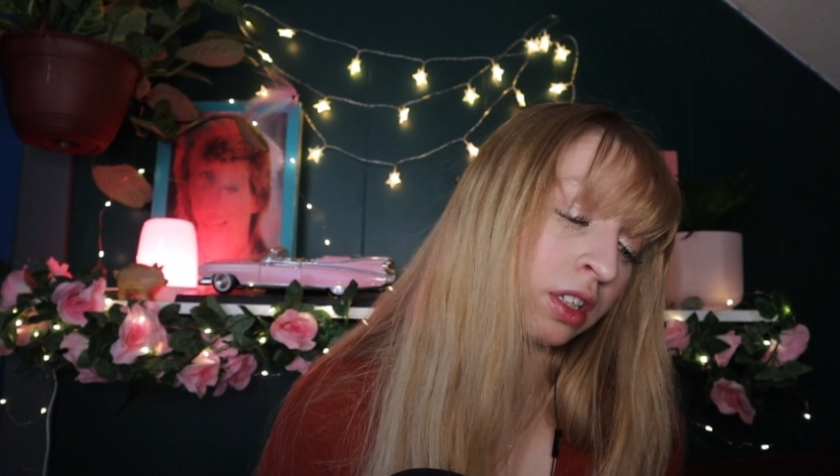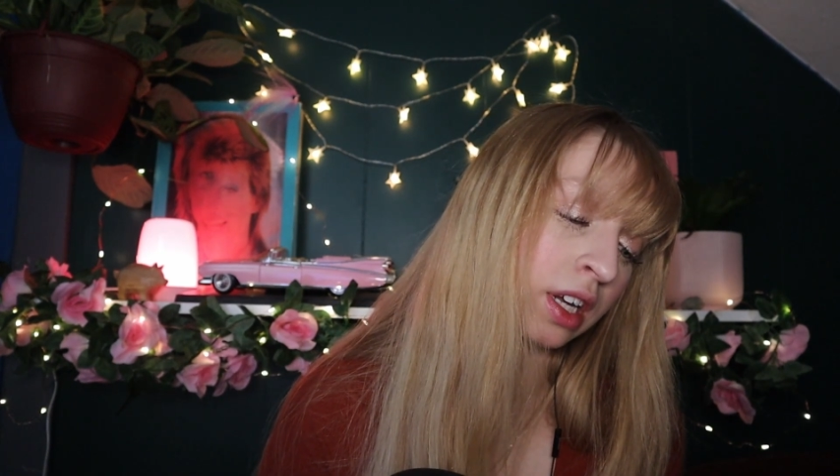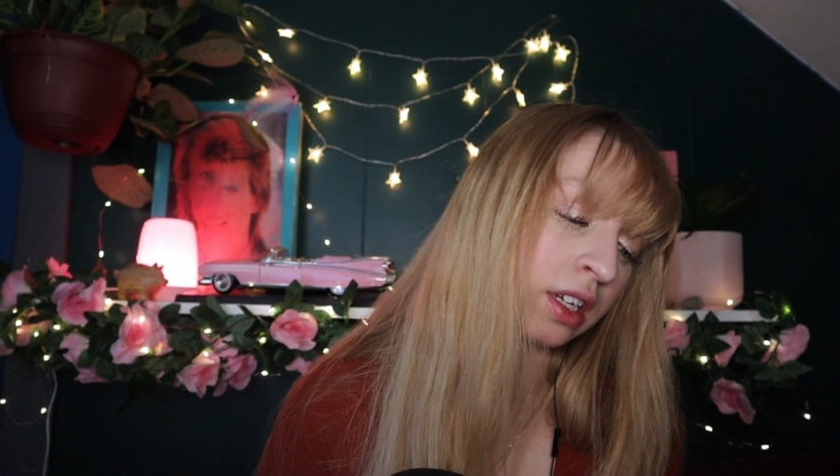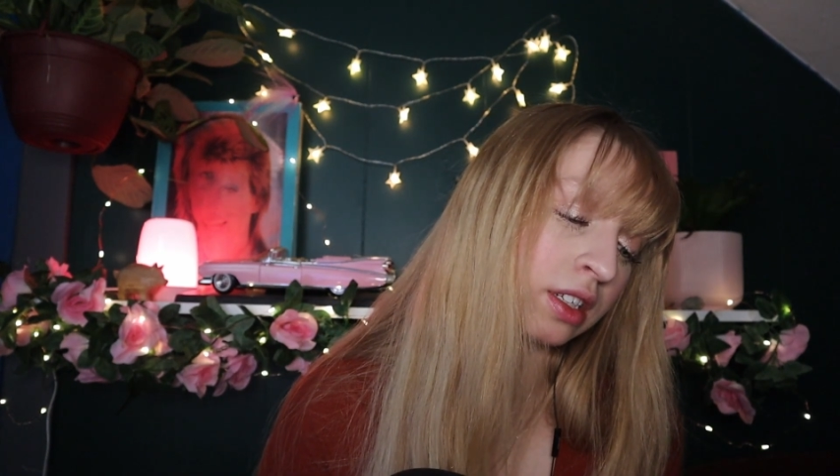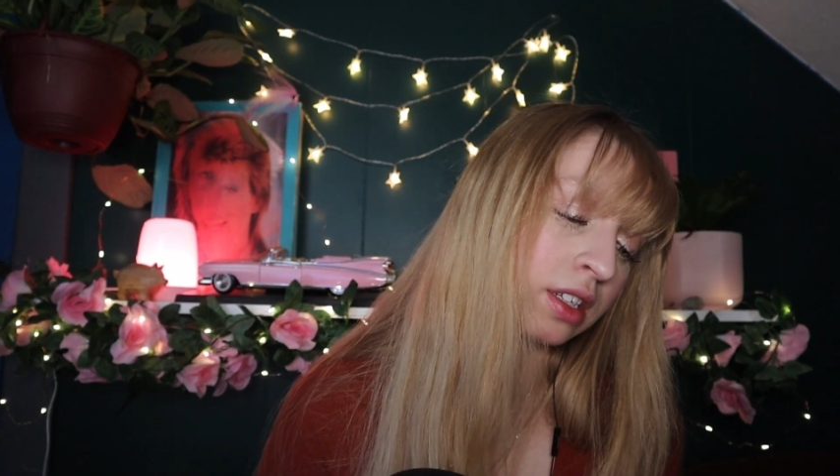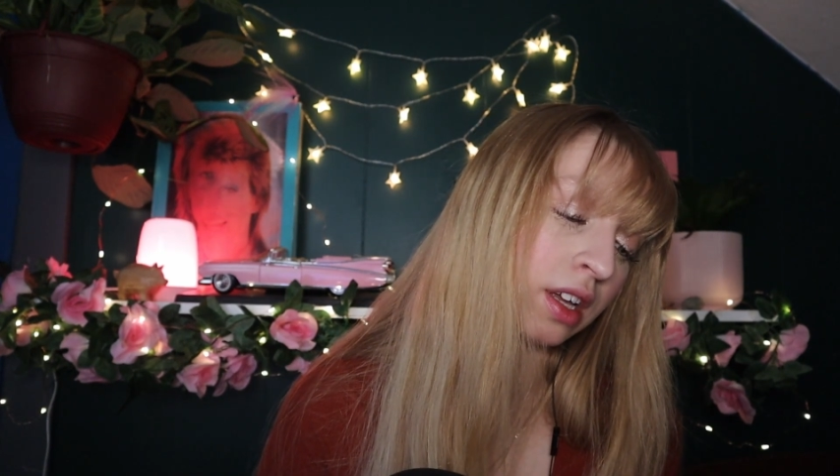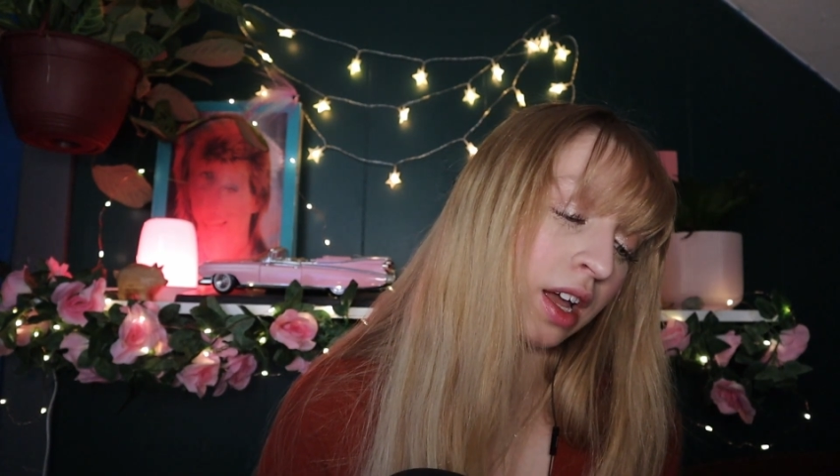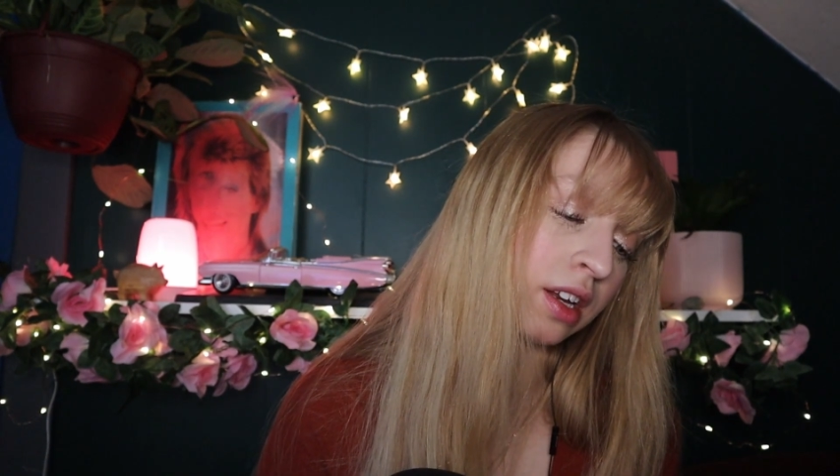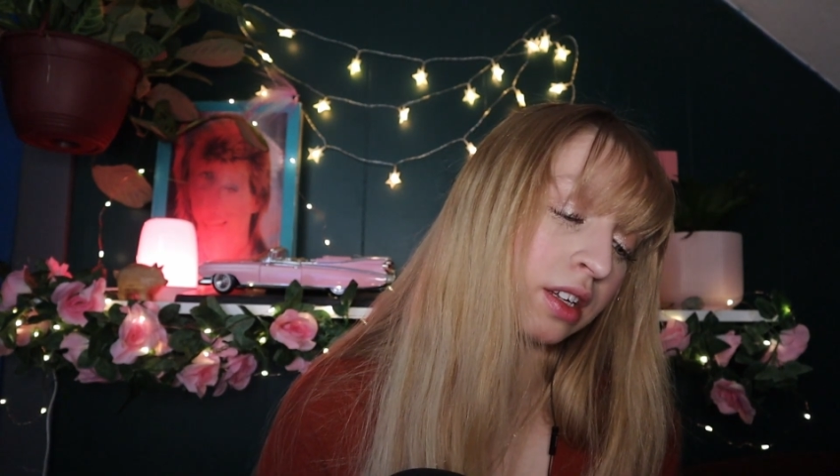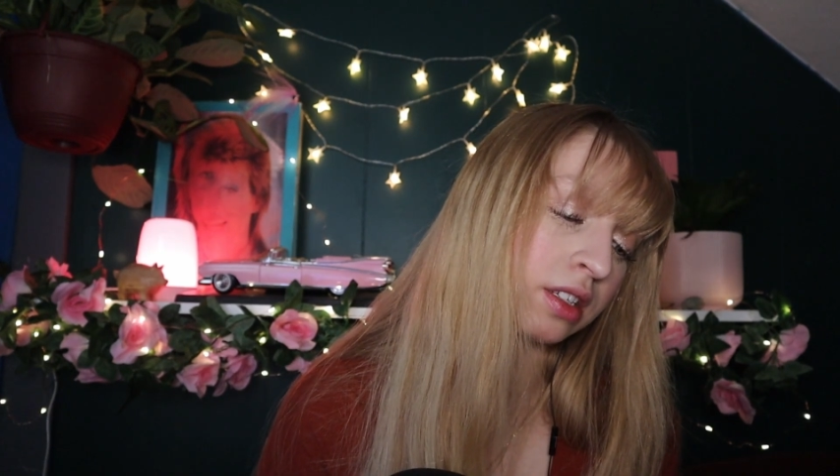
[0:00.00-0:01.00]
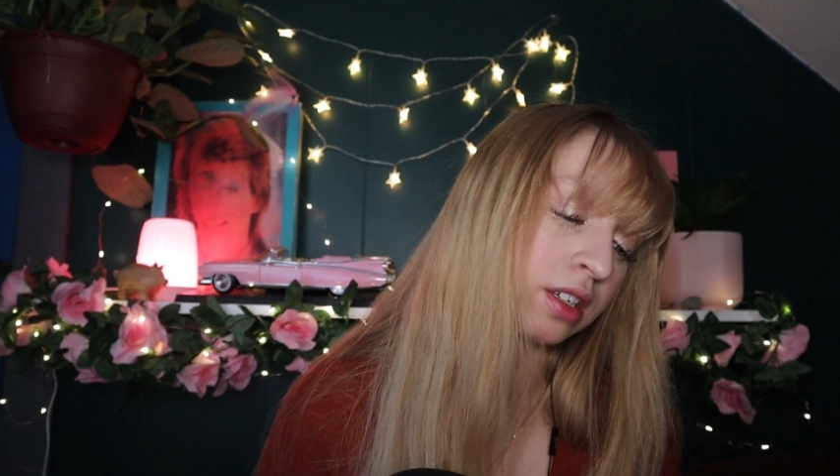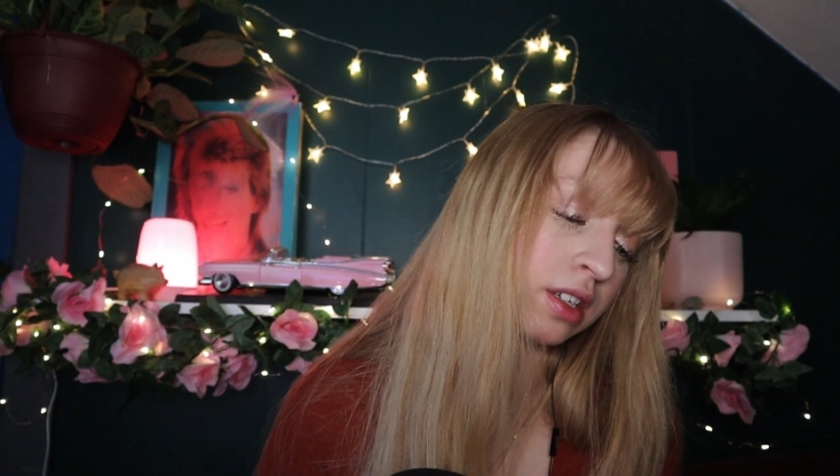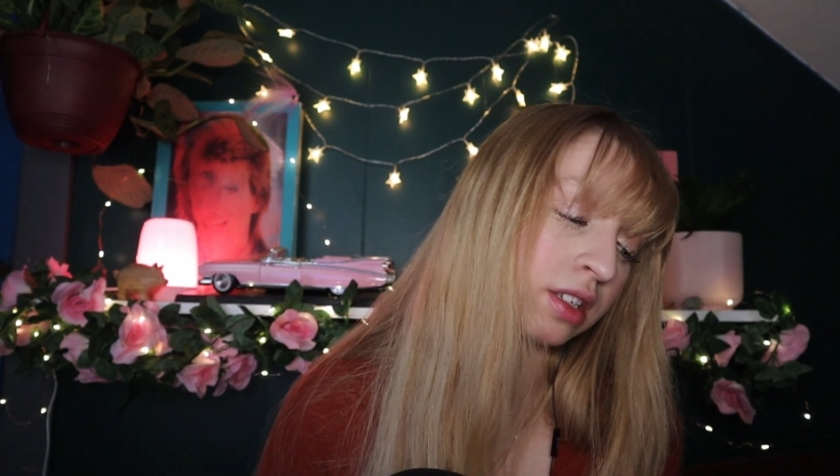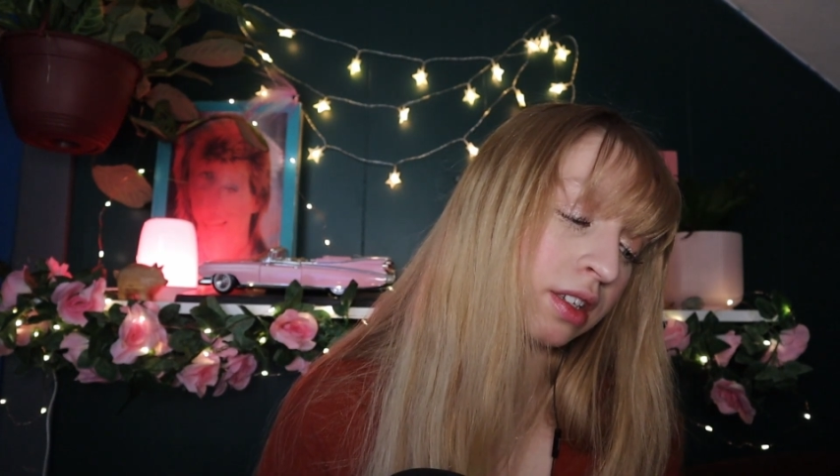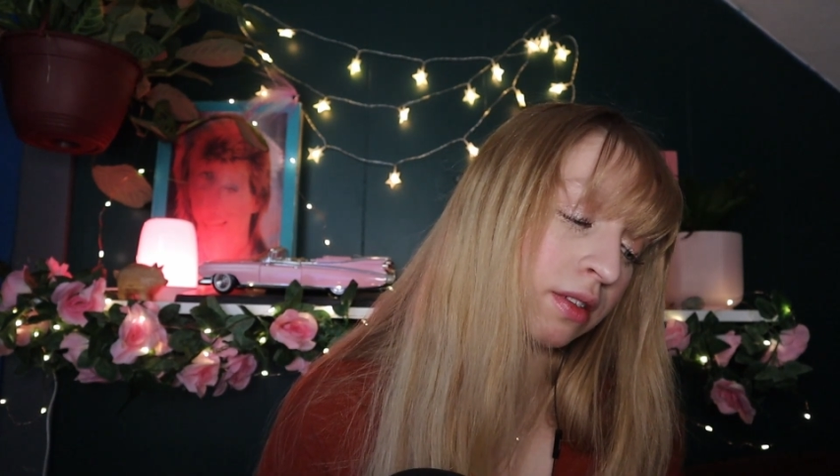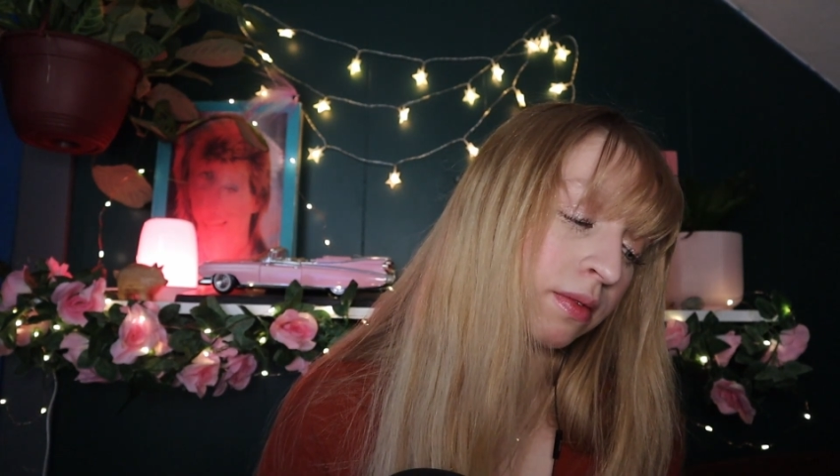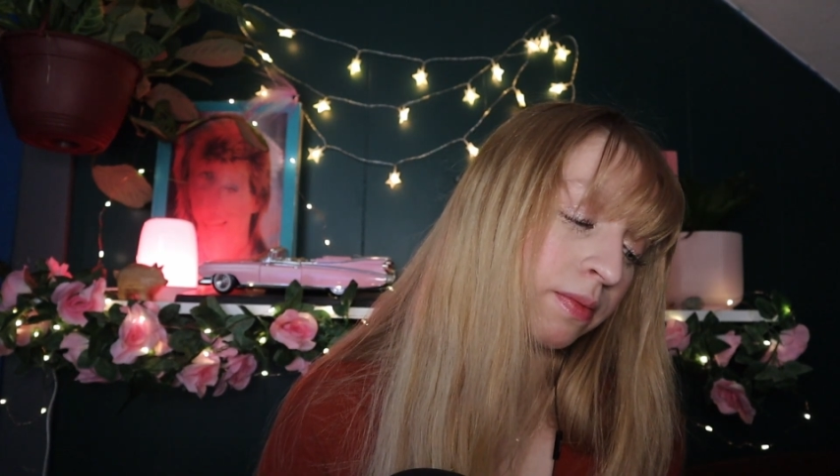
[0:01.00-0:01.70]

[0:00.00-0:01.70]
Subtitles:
night at his ease.